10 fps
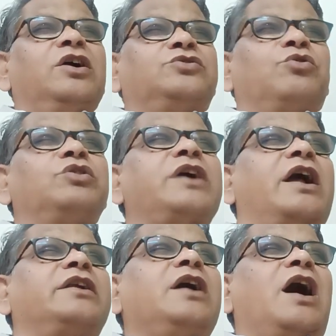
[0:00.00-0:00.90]
so
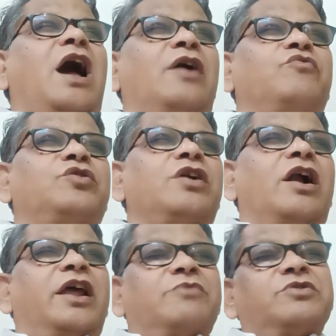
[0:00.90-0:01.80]
that I would
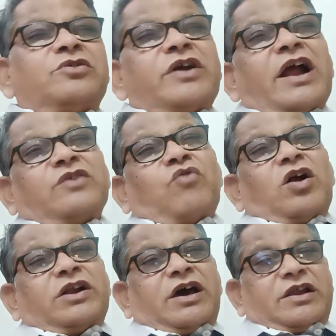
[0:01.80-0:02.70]
not able to get
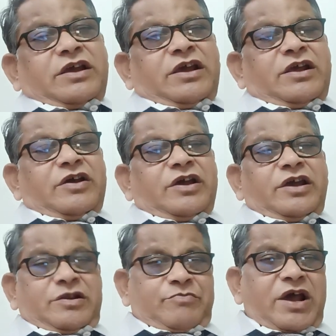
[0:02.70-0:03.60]
water
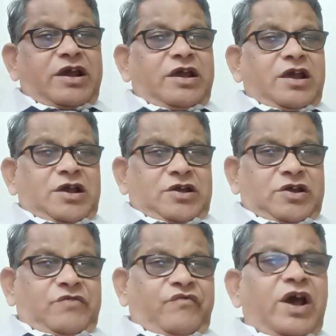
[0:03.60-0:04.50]
in my
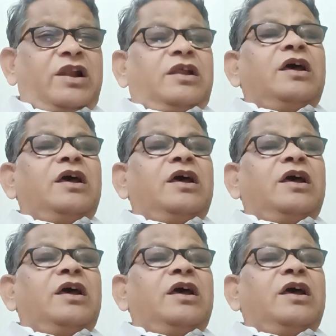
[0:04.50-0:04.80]
well.